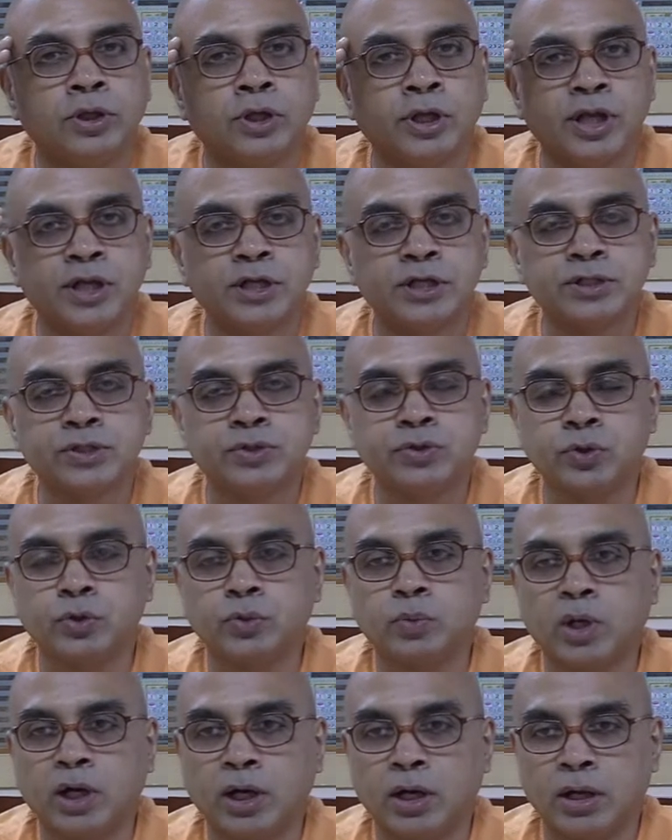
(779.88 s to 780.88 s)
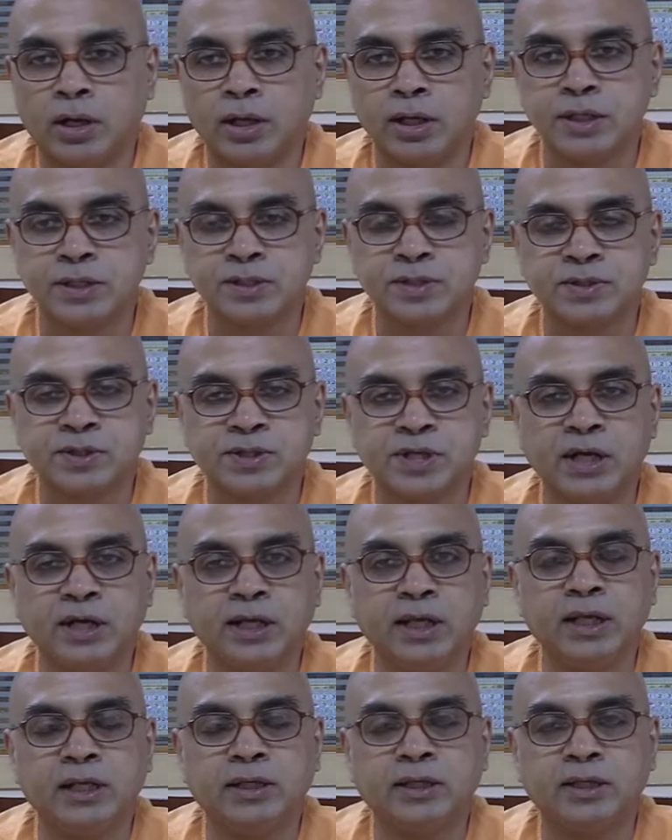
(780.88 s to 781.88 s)
It is dhruva, it is
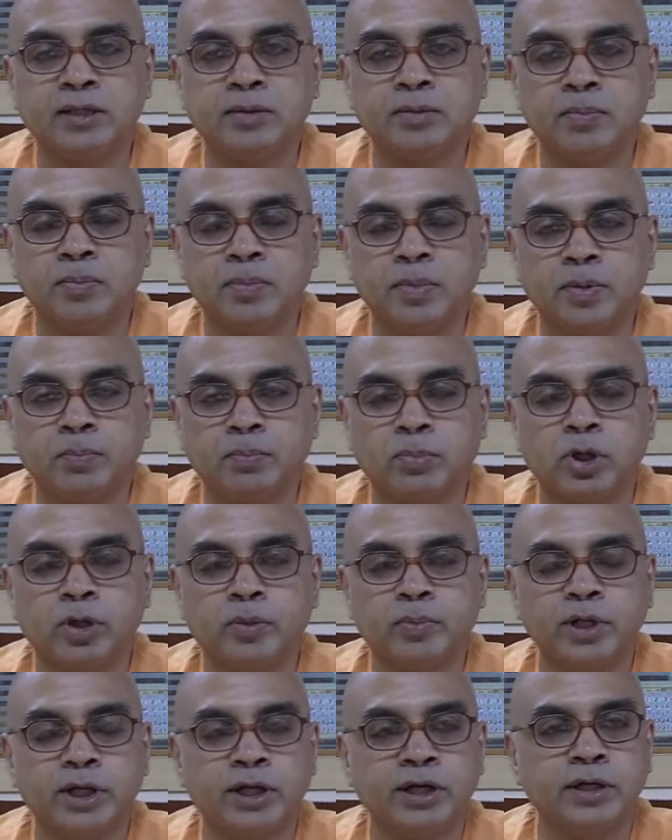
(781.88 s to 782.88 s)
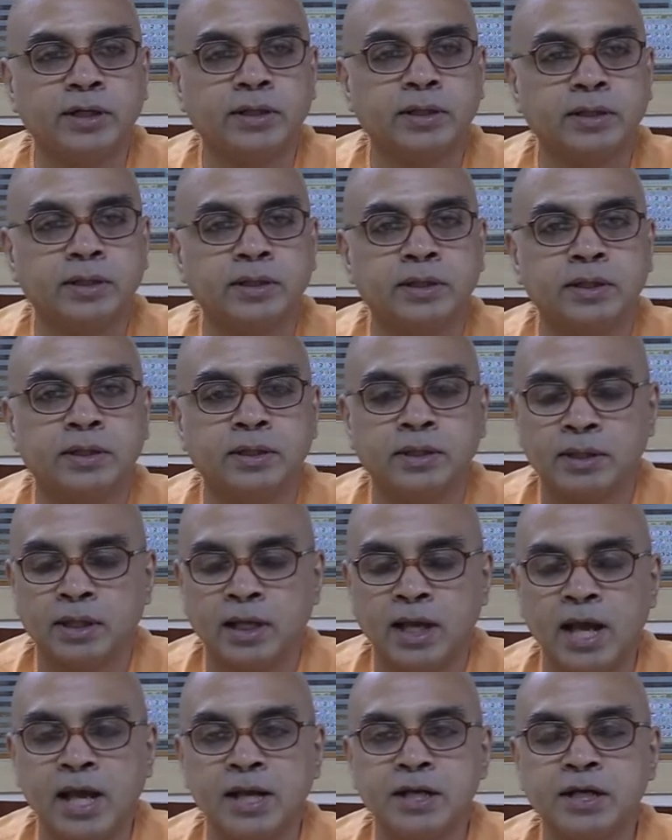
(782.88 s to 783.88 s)
steady, permanent,
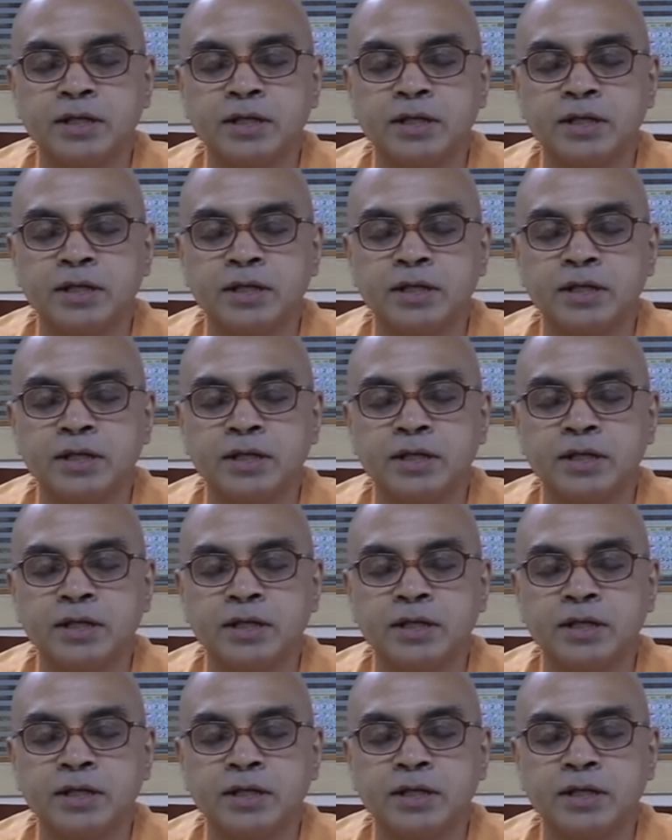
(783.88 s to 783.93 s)
and